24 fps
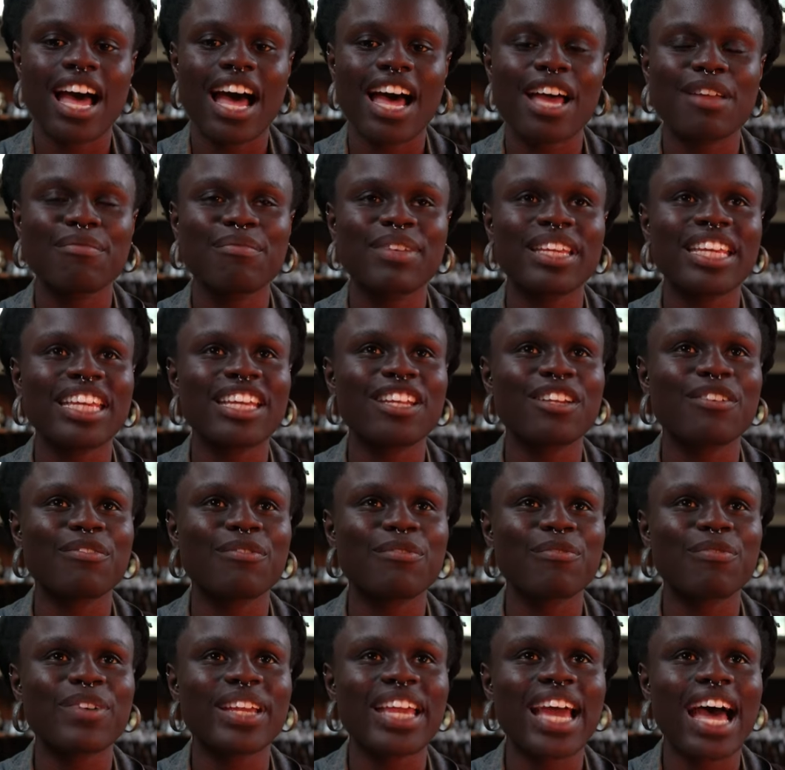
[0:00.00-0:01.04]
I mean,
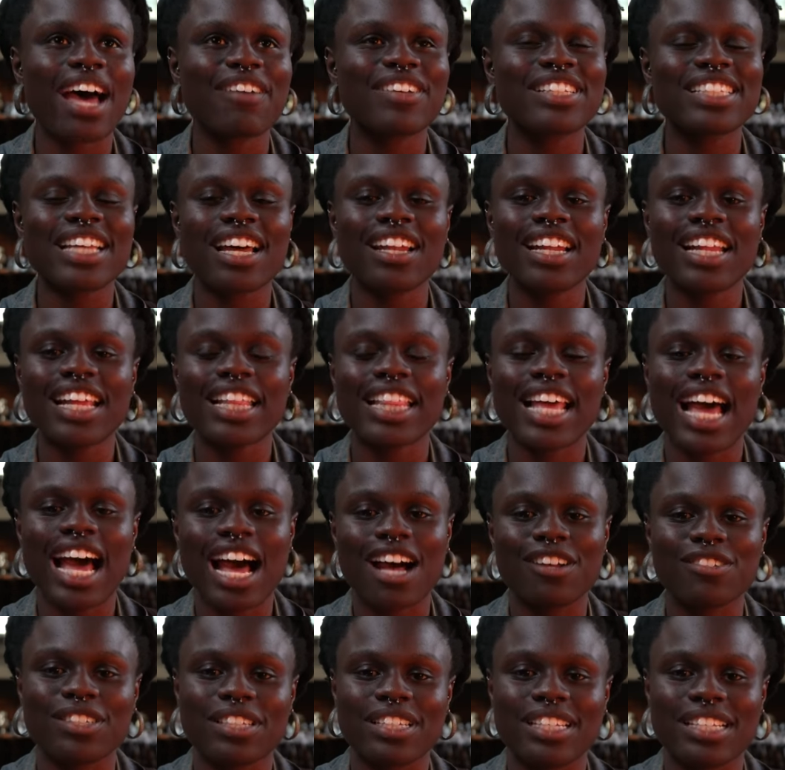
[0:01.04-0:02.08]
we have, it's kind of like the
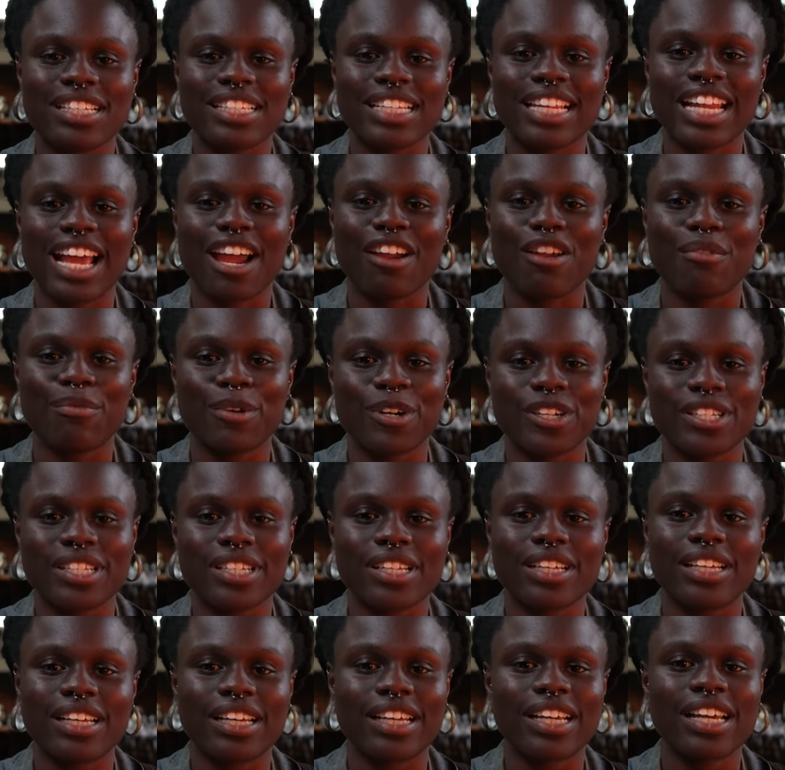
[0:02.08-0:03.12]
houses in Harry
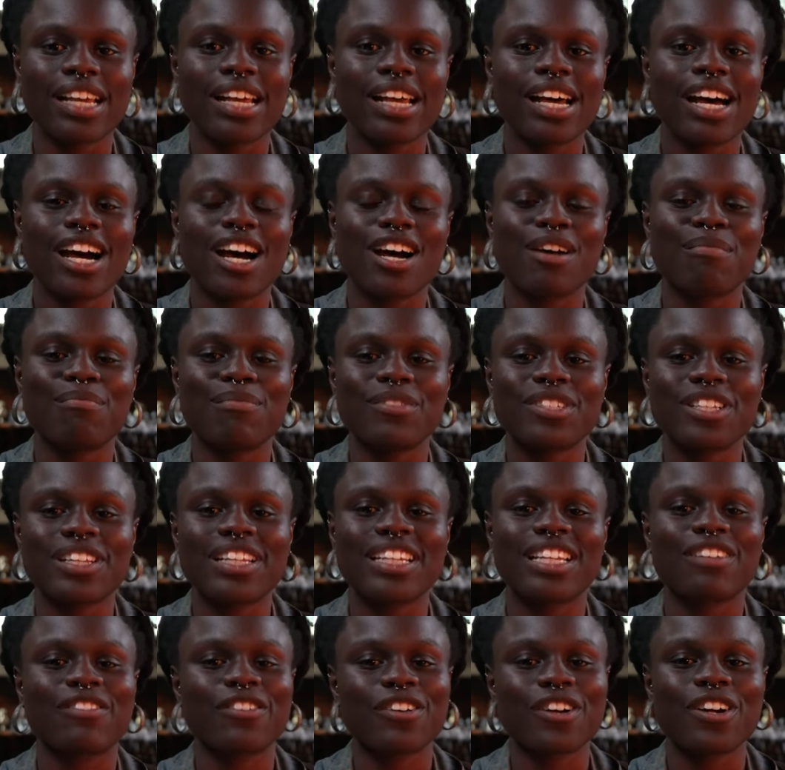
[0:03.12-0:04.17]
Potter. Um, so the
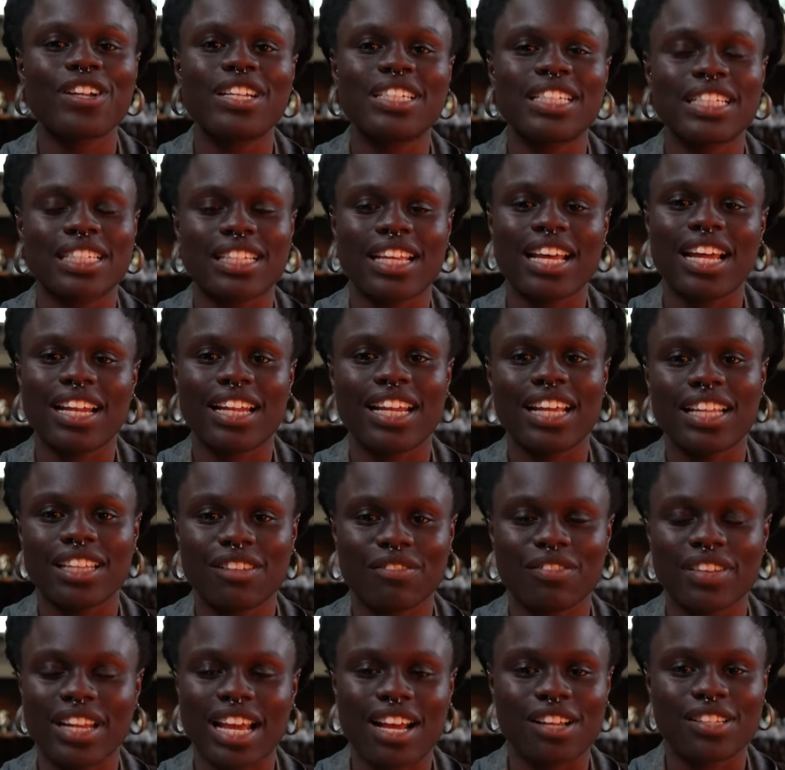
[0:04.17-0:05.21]
different colleges are kind of like
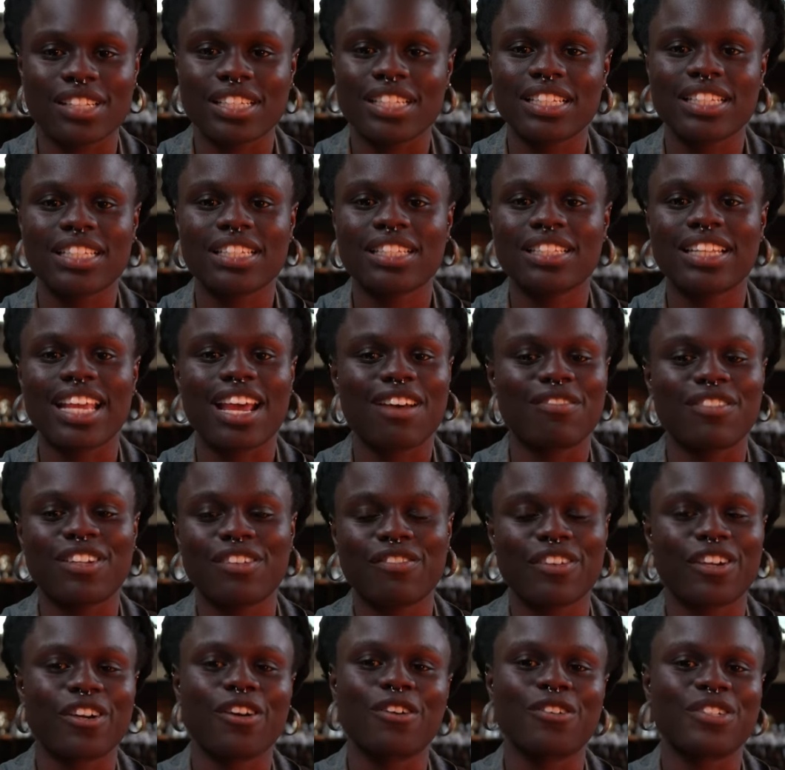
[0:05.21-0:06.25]
different houses. They have a
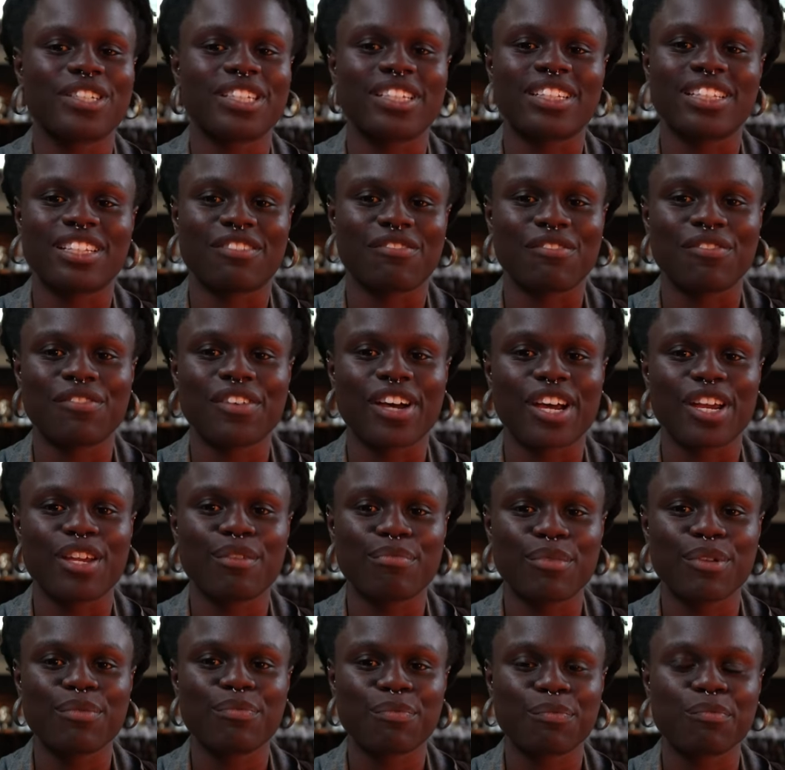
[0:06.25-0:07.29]
different culture, different
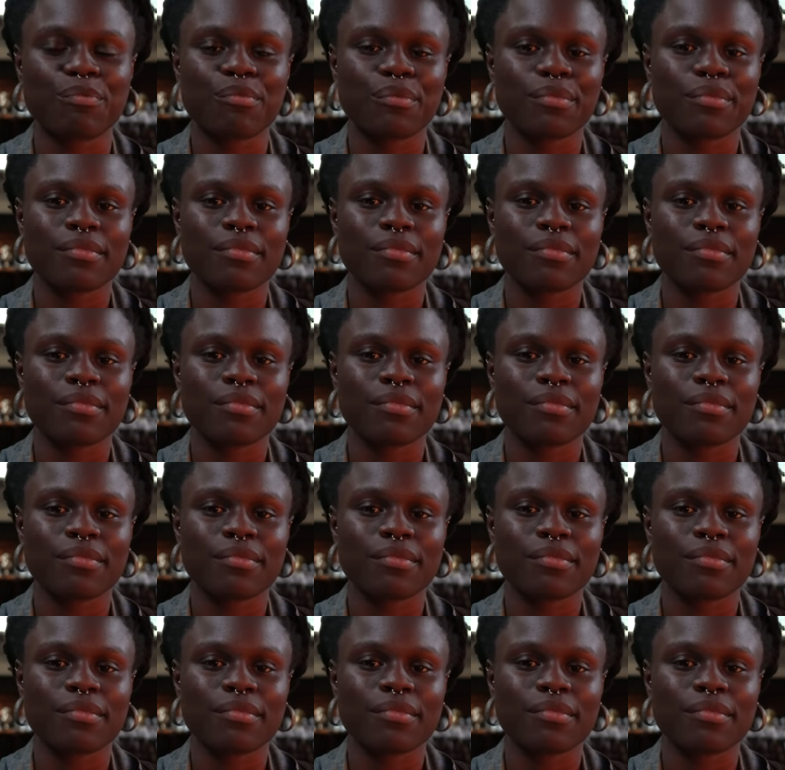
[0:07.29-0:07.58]
vibe.